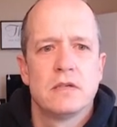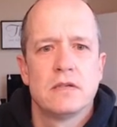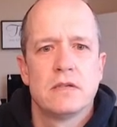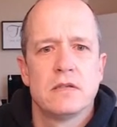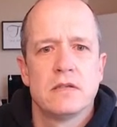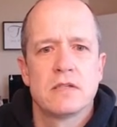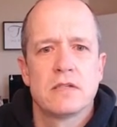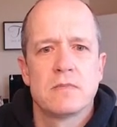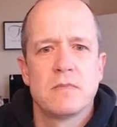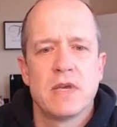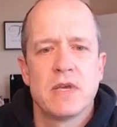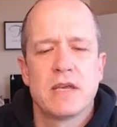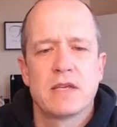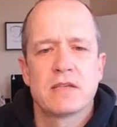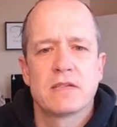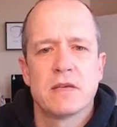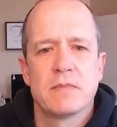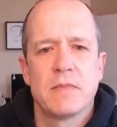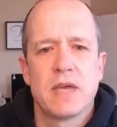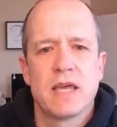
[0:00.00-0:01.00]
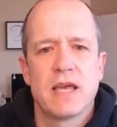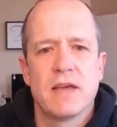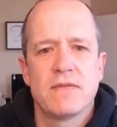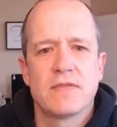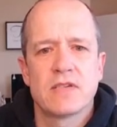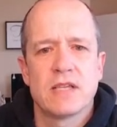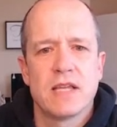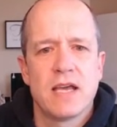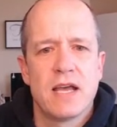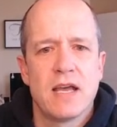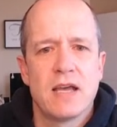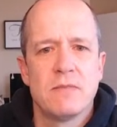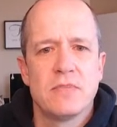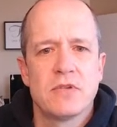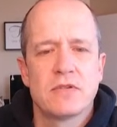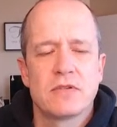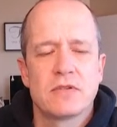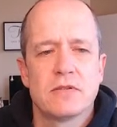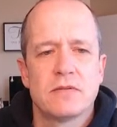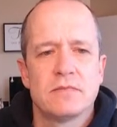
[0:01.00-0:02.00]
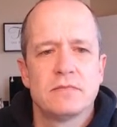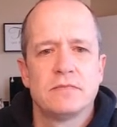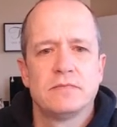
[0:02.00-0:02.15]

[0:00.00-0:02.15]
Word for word: Let's make some half slabs.